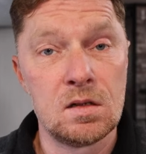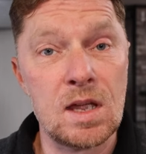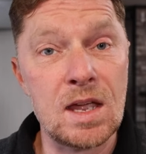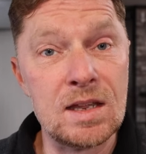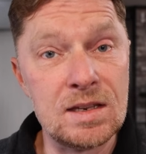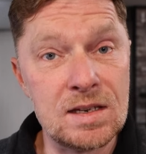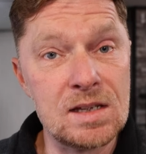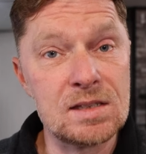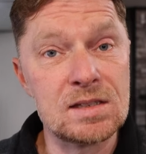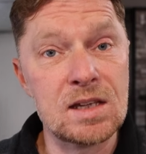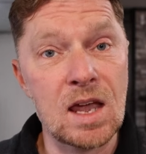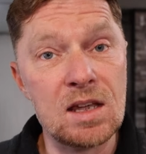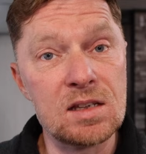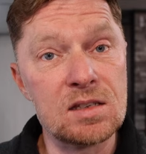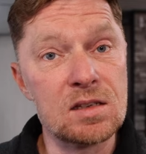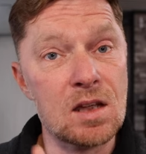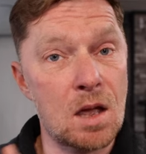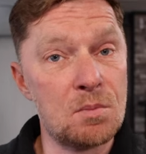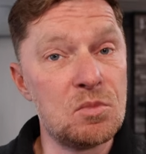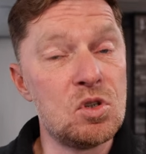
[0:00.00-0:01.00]
In this
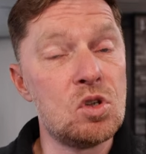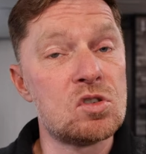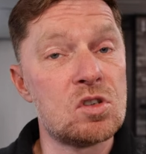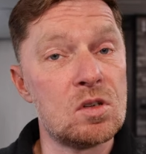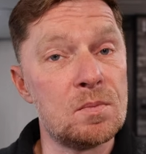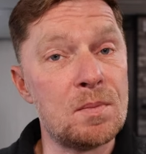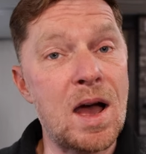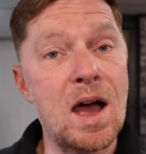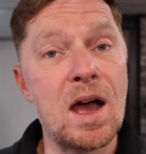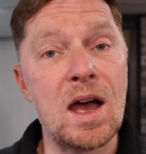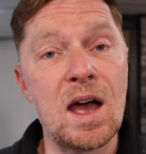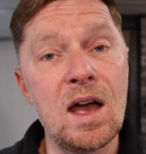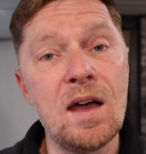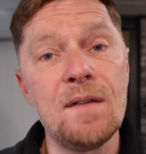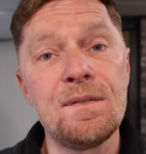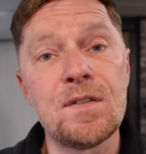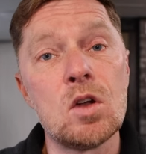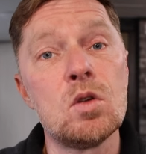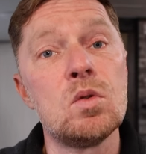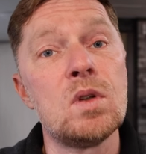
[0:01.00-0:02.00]
case, I'm using my
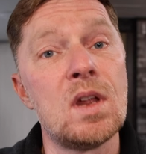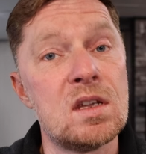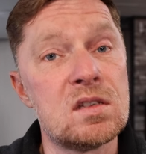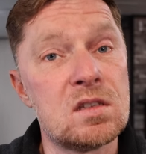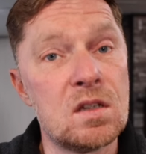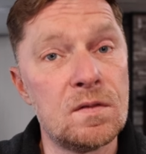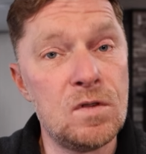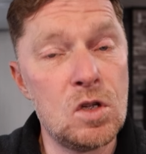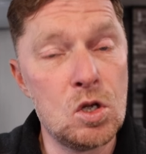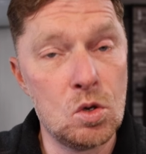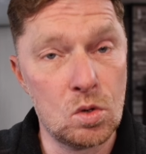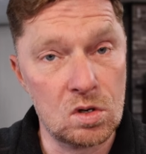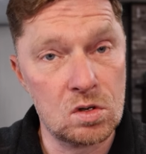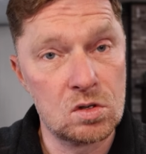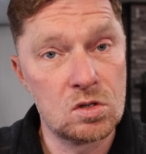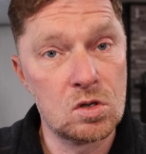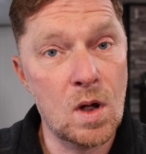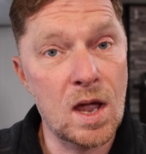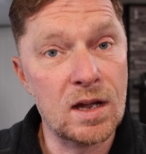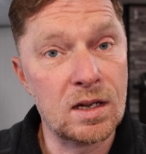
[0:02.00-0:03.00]
iPhone as the
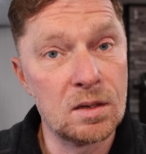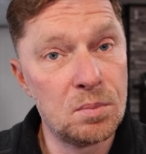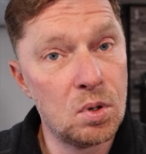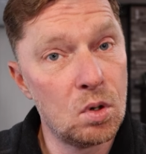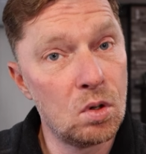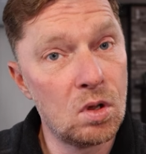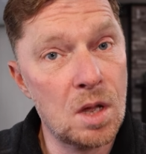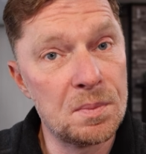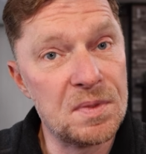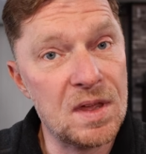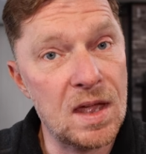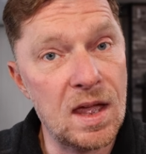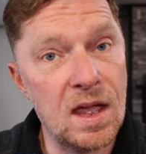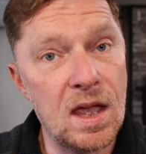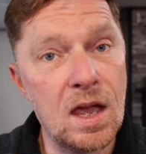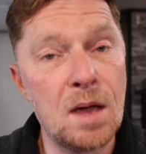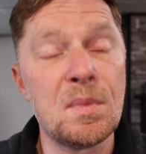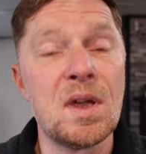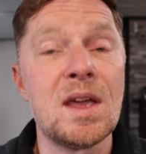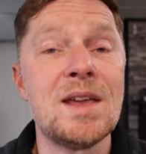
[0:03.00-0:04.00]
viewer, so I could pull up the
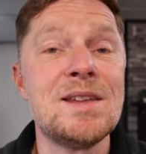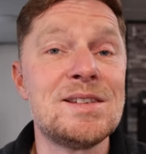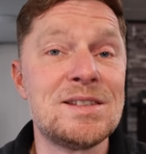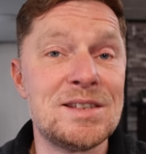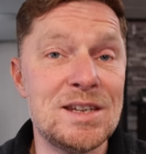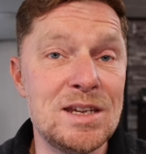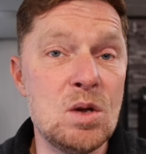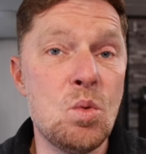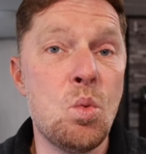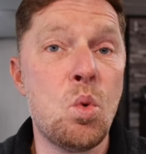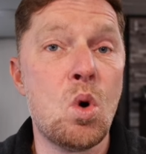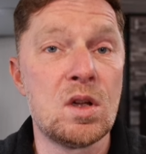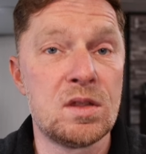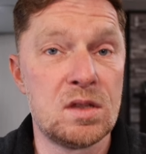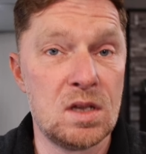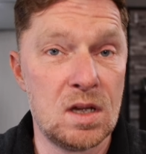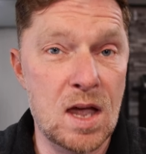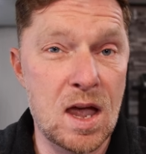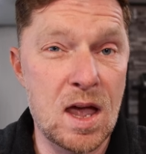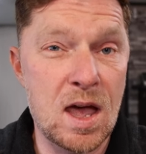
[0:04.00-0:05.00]
app and see
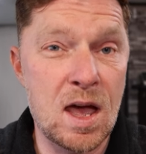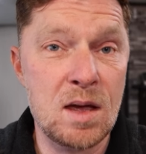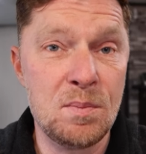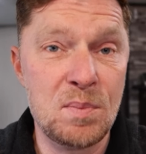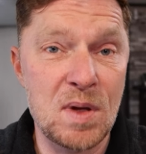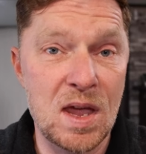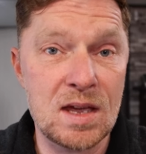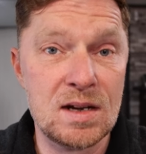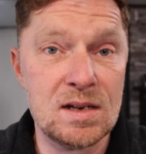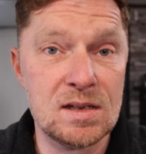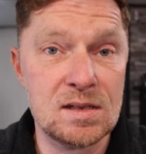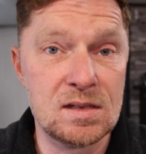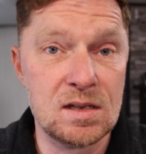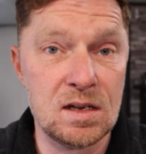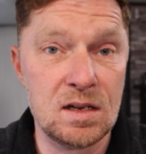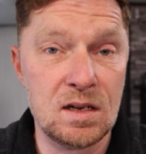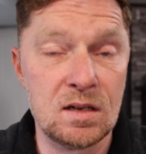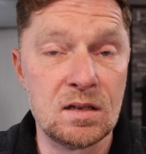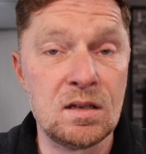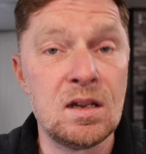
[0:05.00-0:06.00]
what the iPad is
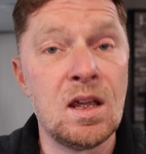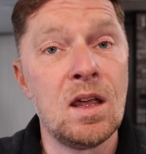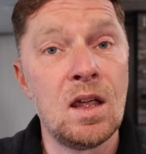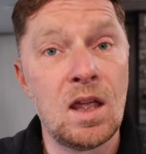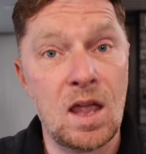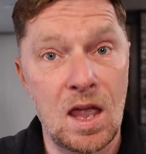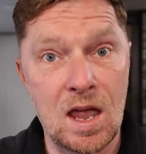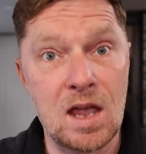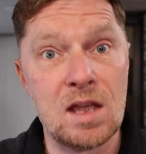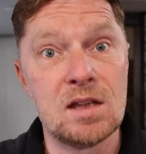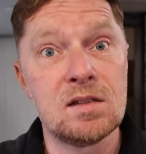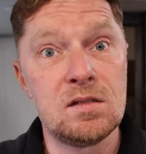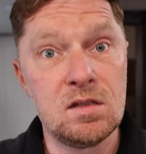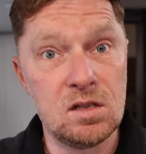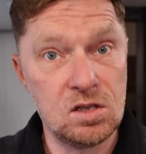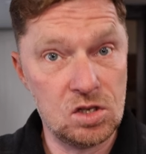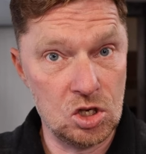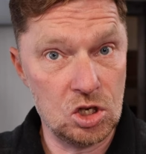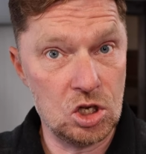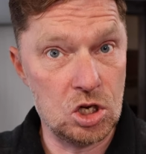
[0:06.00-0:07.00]
seeing as
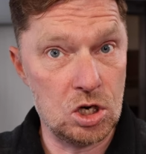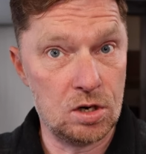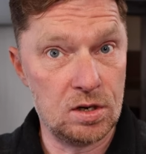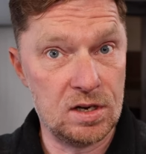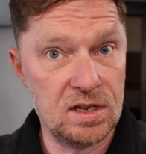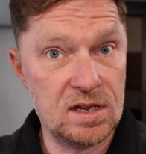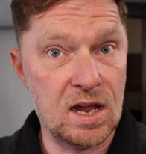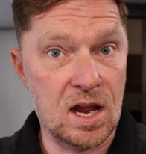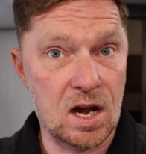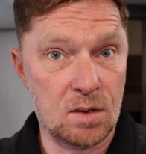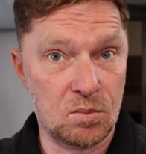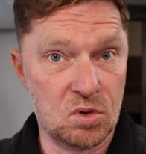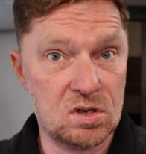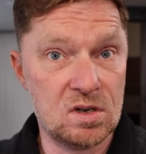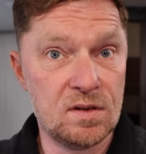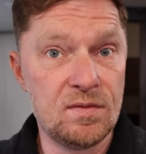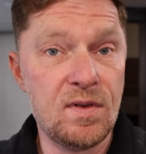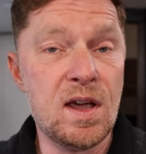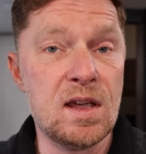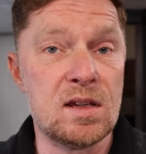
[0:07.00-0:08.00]
the security camera
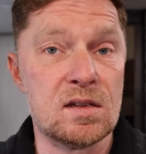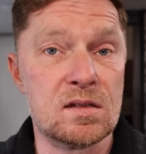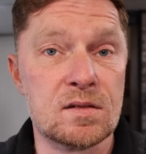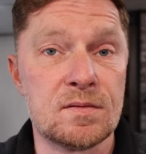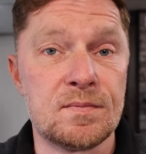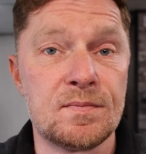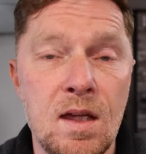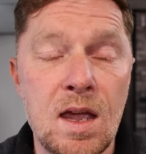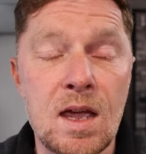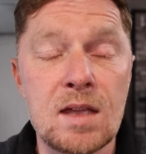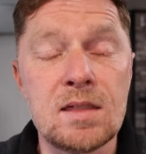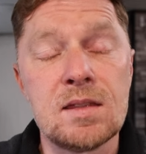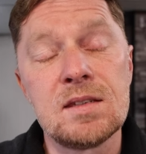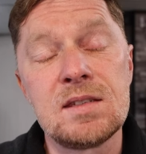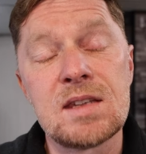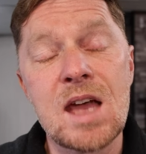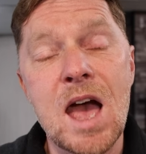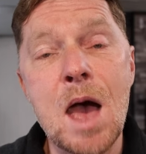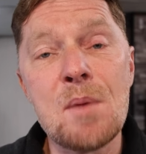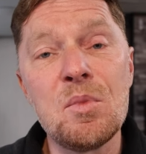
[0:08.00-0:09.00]
device. At the
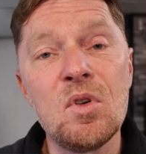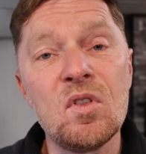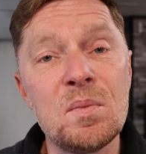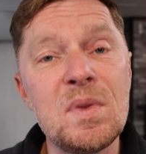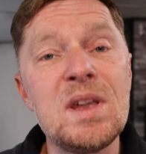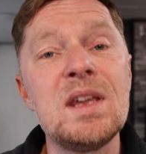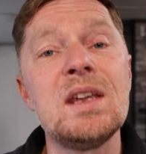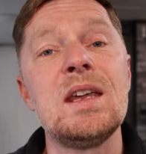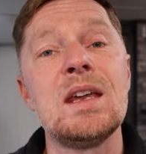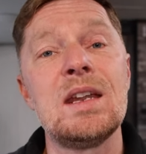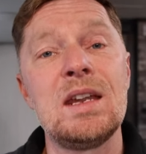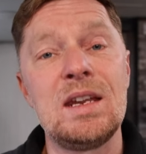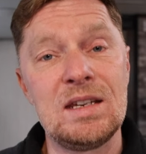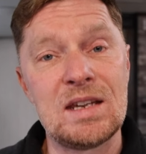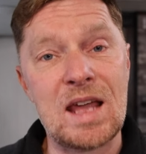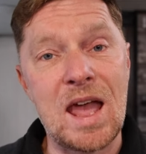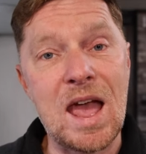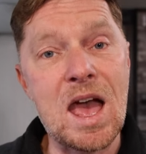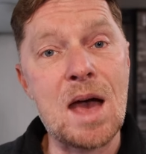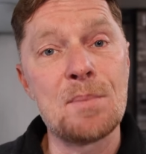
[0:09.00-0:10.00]
time of me
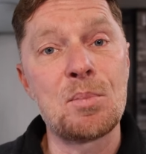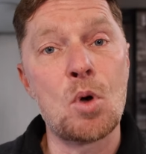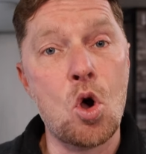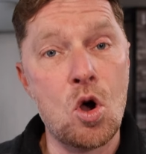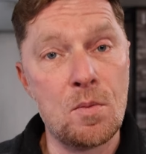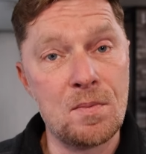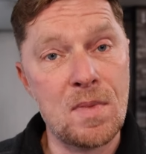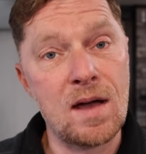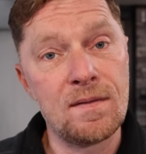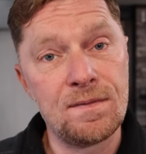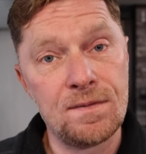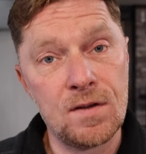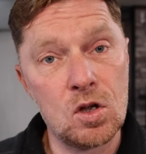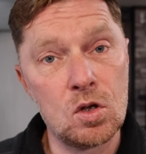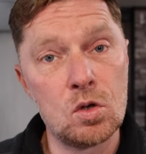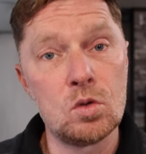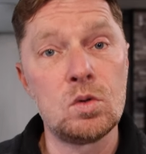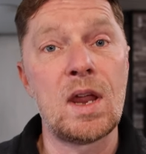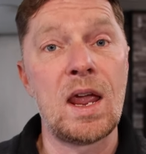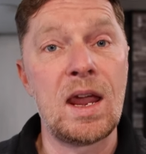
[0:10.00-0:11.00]
getting the app on my
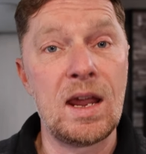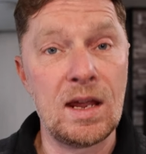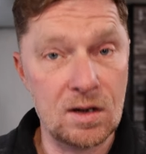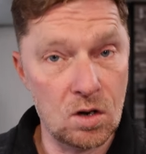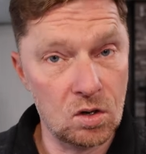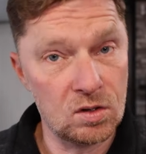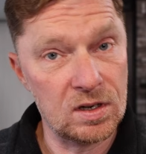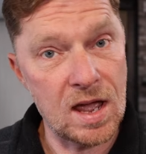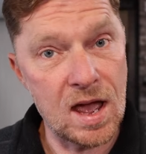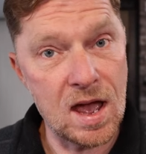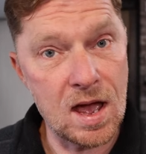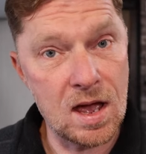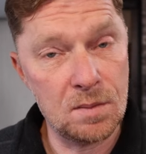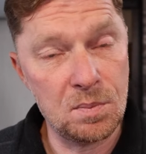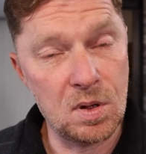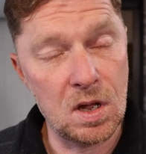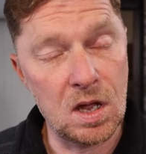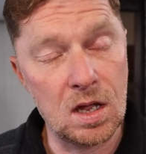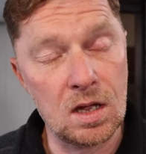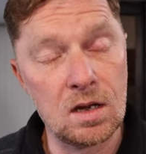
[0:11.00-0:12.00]
phone and on the
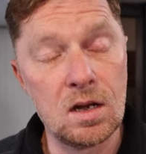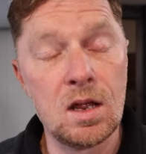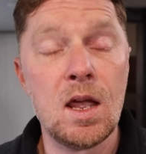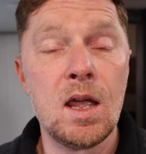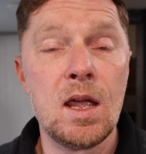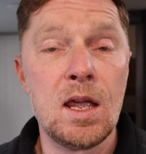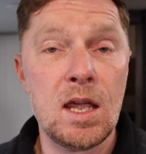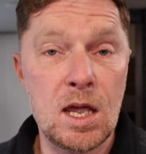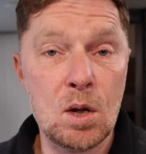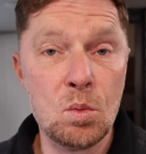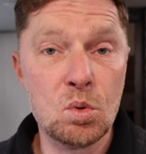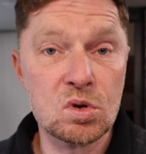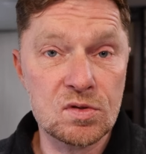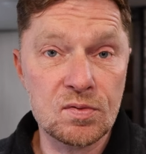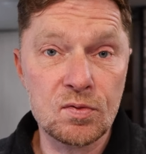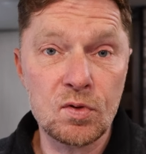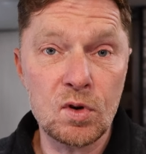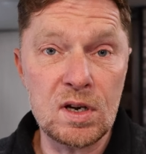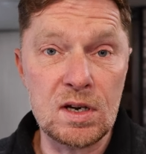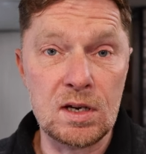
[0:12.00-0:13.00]
iPad, it
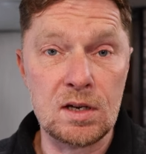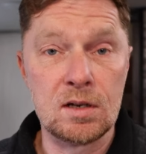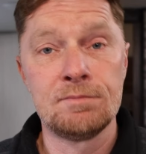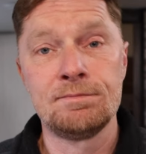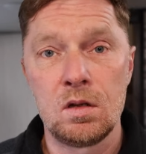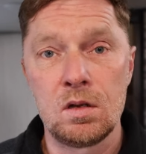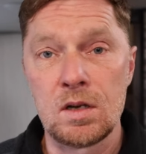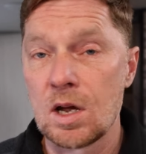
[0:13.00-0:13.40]
was free.